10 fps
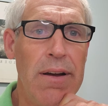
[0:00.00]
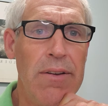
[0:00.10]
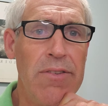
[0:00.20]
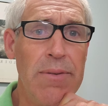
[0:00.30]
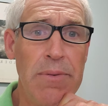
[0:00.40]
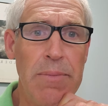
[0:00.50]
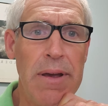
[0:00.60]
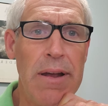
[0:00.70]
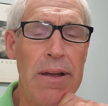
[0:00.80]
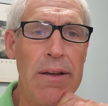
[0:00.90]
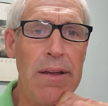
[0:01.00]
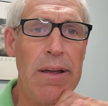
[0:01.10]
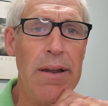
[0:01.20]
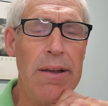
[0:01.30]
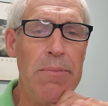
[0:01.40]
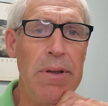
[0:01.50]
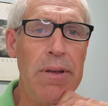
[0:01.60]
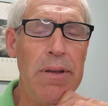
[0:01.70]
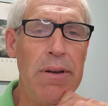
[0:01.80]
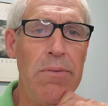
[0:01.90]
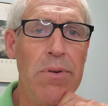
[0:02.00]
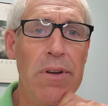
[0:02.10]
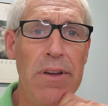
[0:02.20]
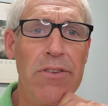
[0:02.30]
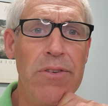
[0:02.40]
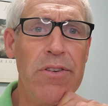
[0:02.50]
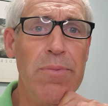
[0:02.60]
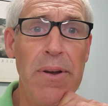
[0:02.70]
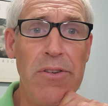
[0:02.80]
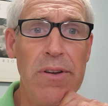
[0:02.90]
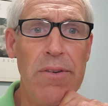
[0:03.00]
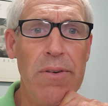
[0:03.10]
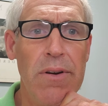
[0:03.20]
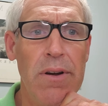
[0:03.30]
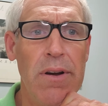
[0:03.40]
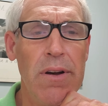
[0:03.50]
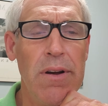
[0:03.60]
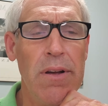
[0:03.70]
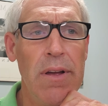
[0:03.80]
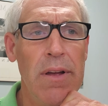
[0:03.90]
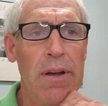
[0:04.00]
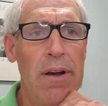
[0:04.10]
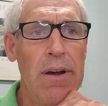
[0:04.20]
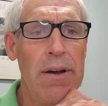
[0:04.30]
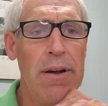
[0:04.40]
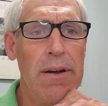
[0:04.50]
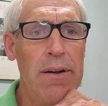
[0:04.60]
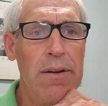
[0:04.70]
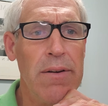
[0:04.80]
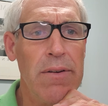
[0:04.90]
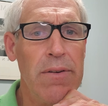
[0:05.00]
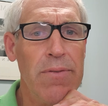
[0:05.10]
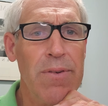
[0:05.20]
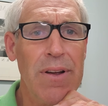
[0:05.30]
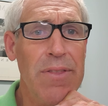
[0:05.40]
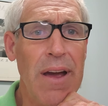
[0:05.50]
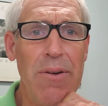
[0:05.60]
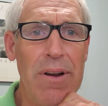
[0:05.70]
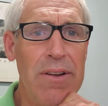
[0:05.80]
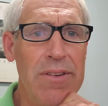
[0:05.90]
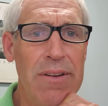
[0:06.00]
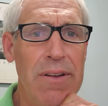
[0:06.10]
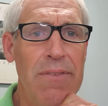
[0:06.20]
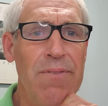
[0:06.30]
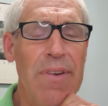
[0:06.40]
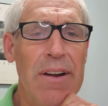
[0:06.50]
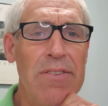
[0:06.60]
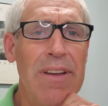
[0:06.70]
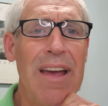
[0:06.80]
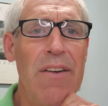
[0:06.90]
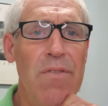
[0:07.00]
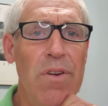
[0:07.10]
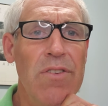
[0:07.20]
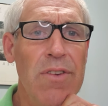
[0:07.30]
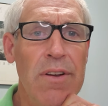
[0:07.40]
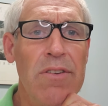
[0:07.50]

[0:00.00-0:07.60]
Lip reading: symptomatic, and it can be a real issue, especially for like thyroid, because it affects every single